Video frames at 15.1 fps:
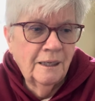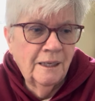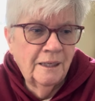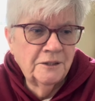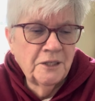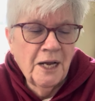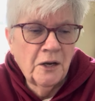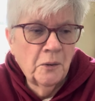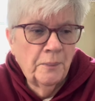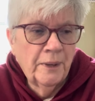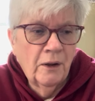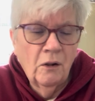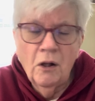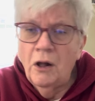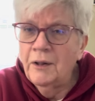and Taco
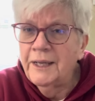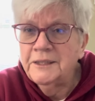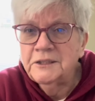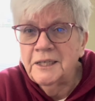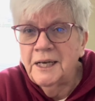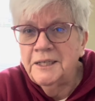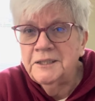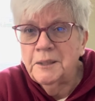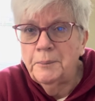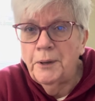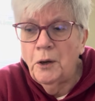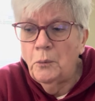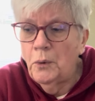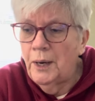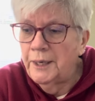Bell all had signs up
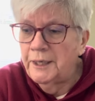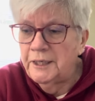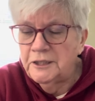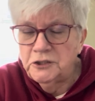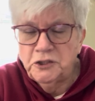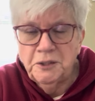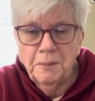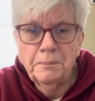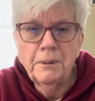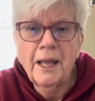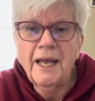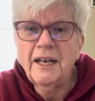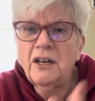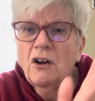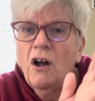help wanted, and she
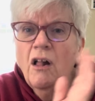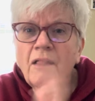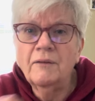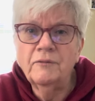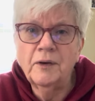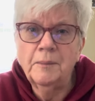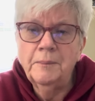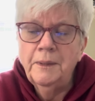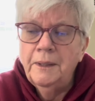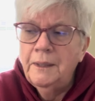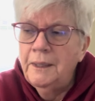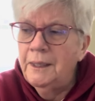applied at all of them.